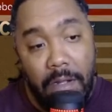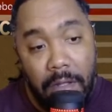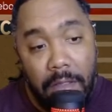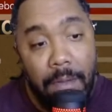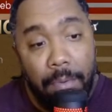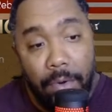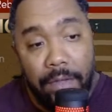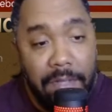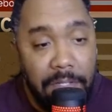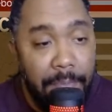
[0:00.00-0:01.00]
the previous
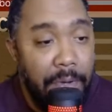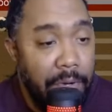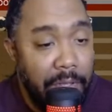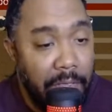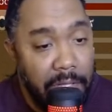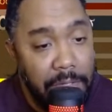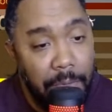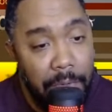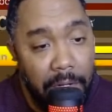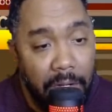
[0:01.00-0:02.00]
build and this
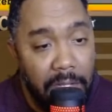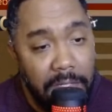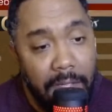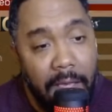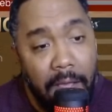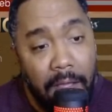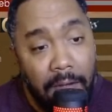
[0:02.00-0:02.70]
one is that,